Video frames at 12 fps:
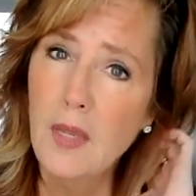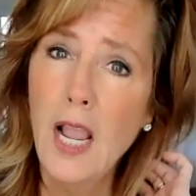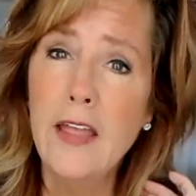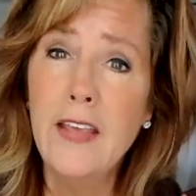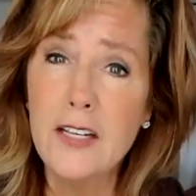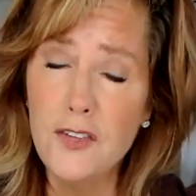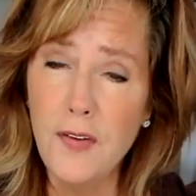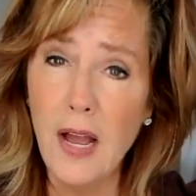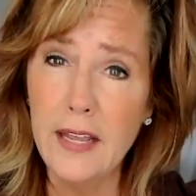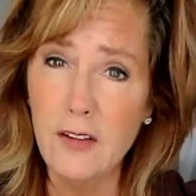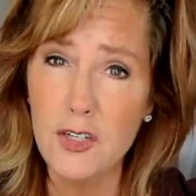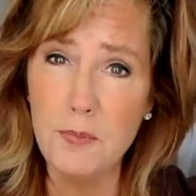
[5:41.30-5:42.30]
and that's
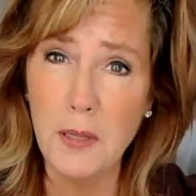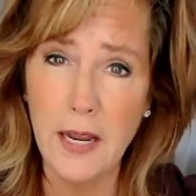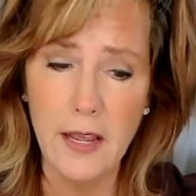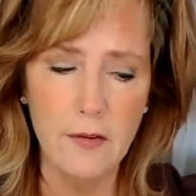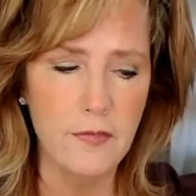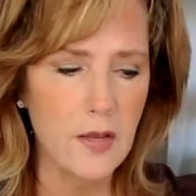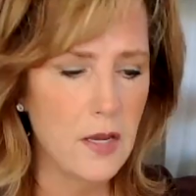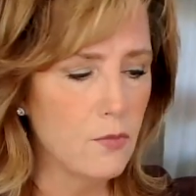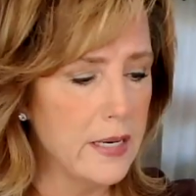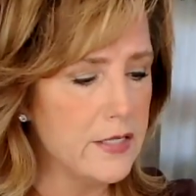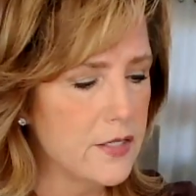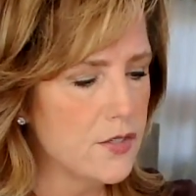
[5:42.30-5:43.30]
fine. There's plenty of
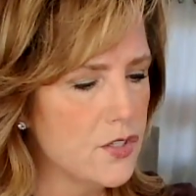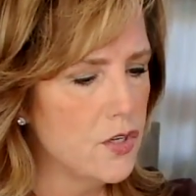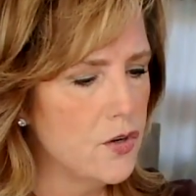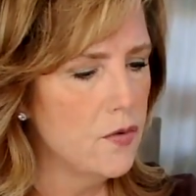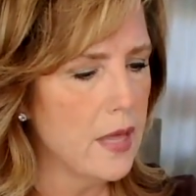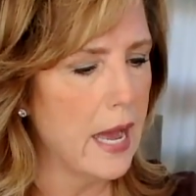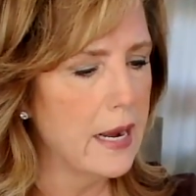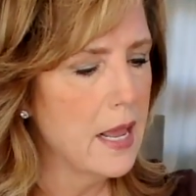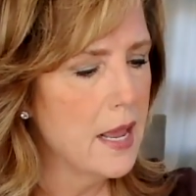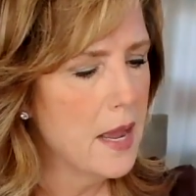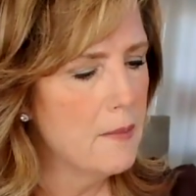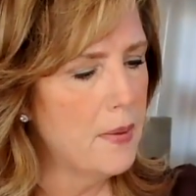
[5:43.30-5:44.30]
reasons to do that.
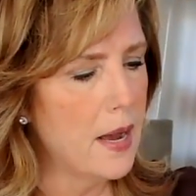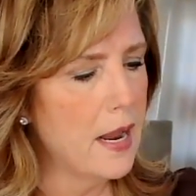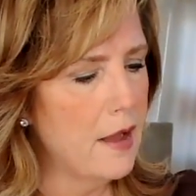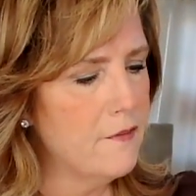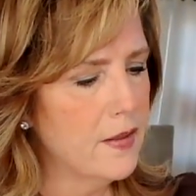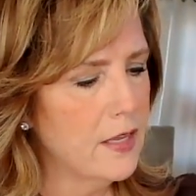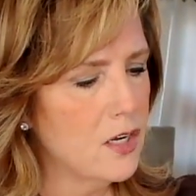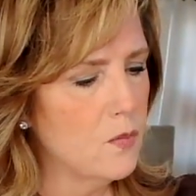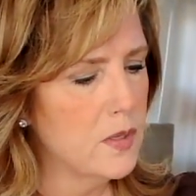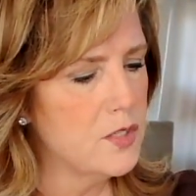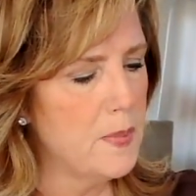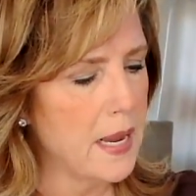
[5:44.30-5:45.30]
But I feel like
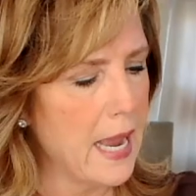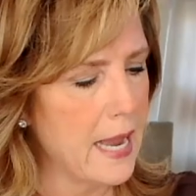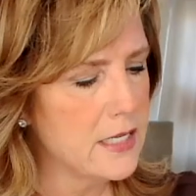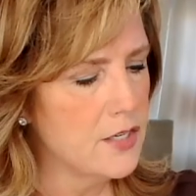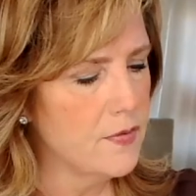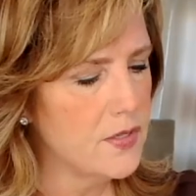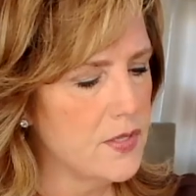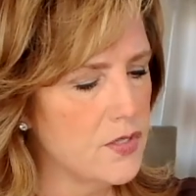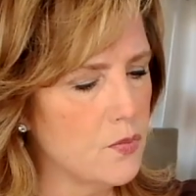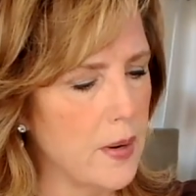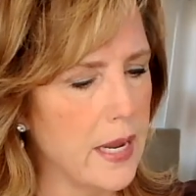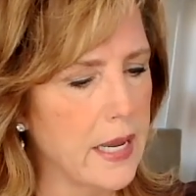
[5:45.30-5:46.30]
what's being asked of us
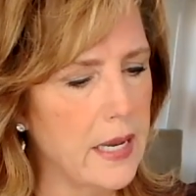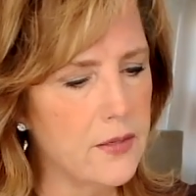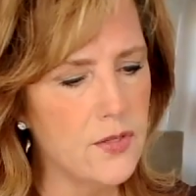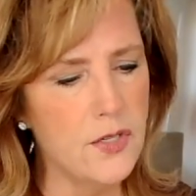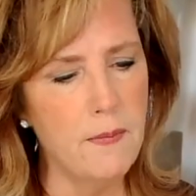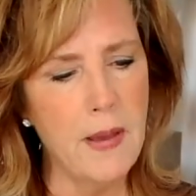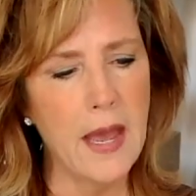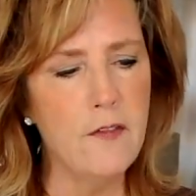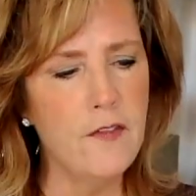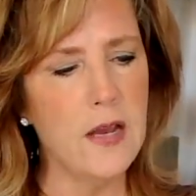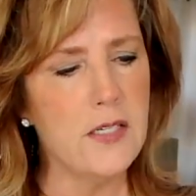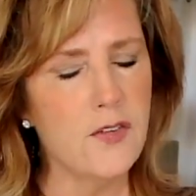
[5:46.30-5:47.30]
this week is to
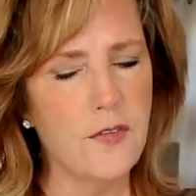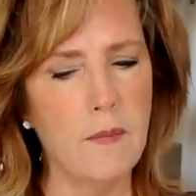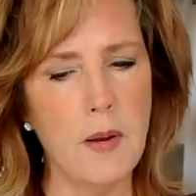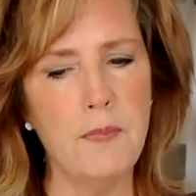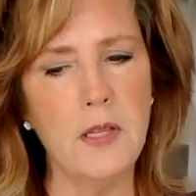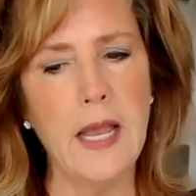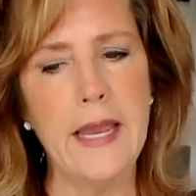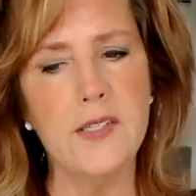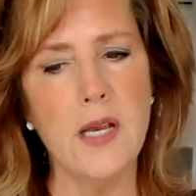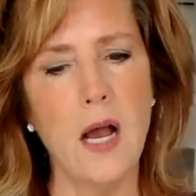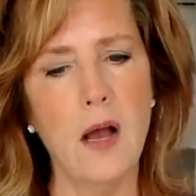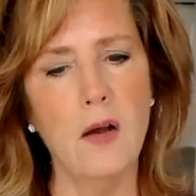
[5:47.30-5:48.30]
manifest from a
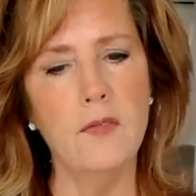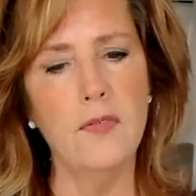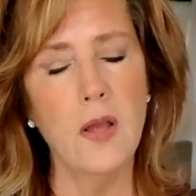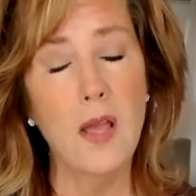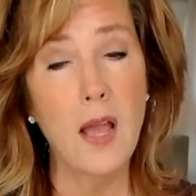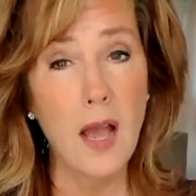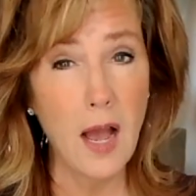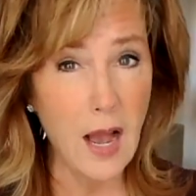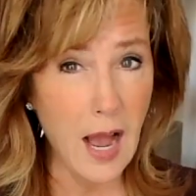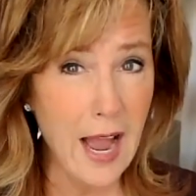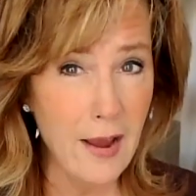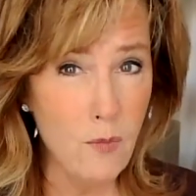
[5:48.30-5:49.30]
place of,
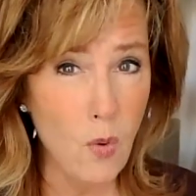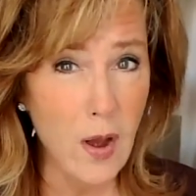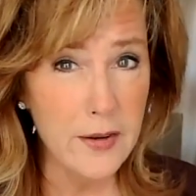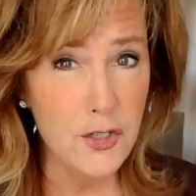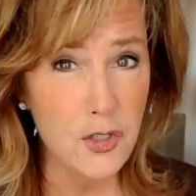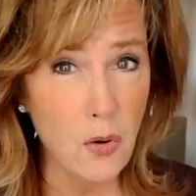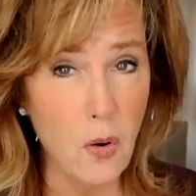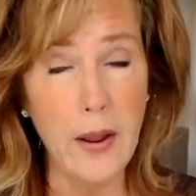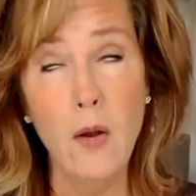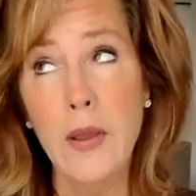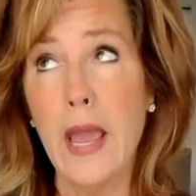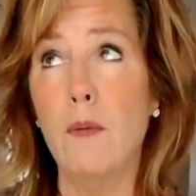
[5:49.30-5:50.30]
I want
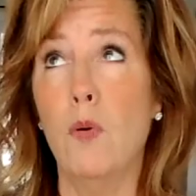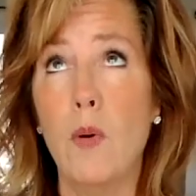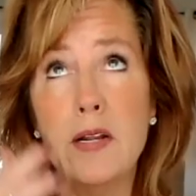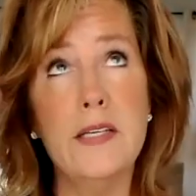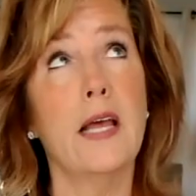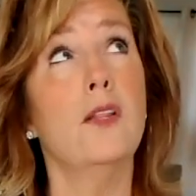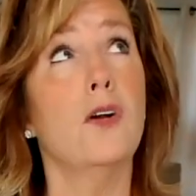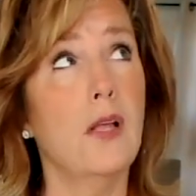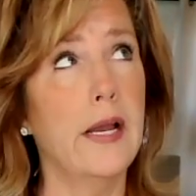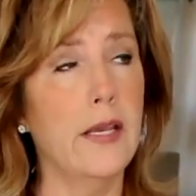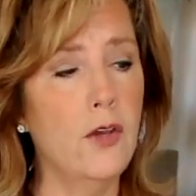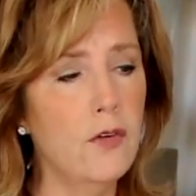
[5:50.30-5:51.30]
joy. Okay, well, what does that look
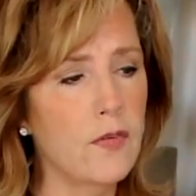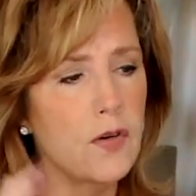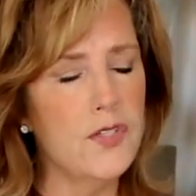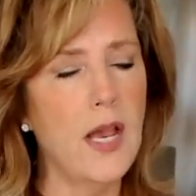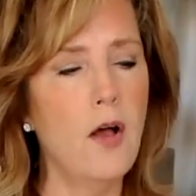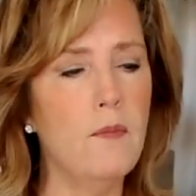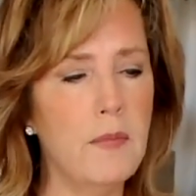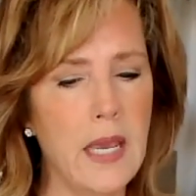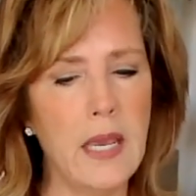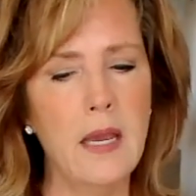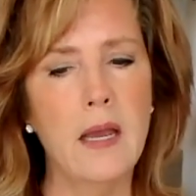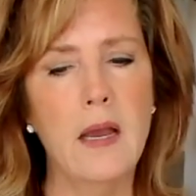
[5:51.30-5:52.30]
like? Universe, help
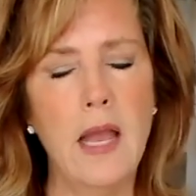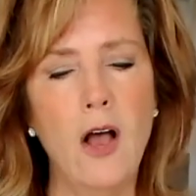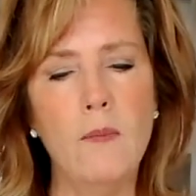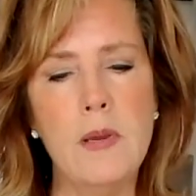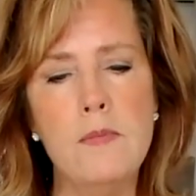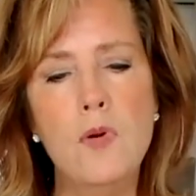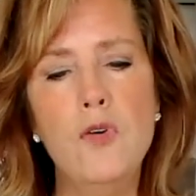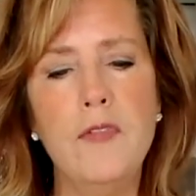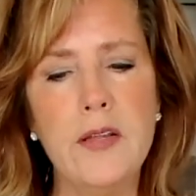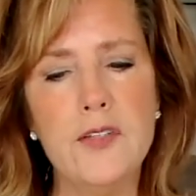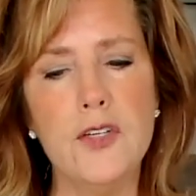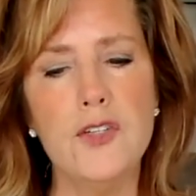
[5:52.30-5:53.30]
me, help me move
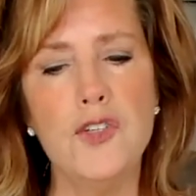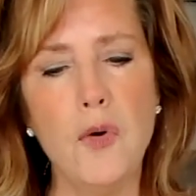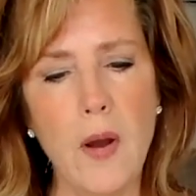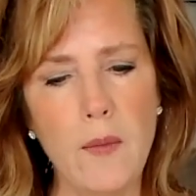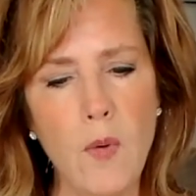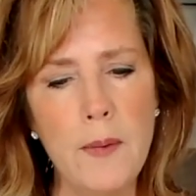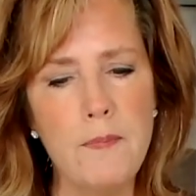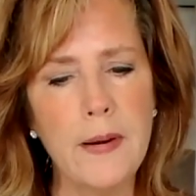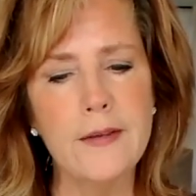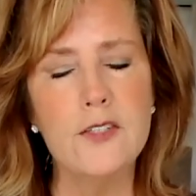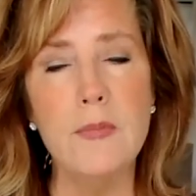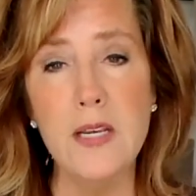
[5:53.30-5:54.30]
into joy. What
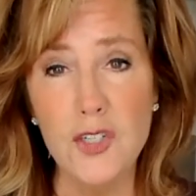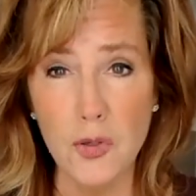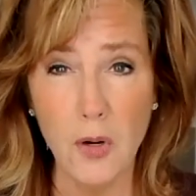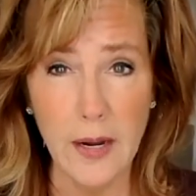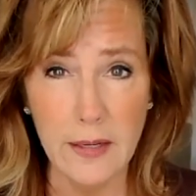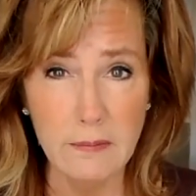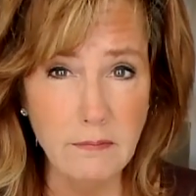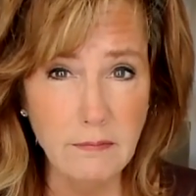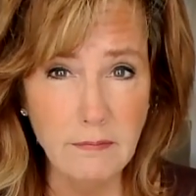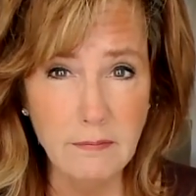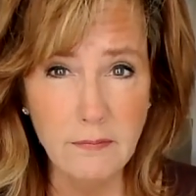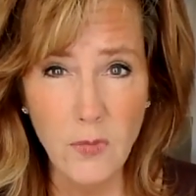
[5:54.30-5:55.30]
brings me joy?
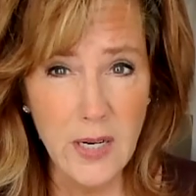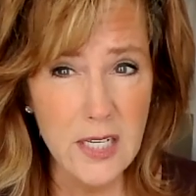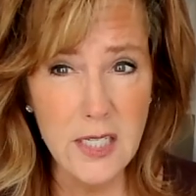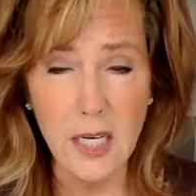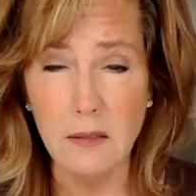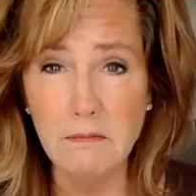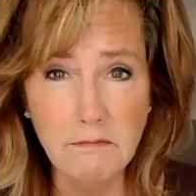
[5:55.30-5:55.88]
What is it?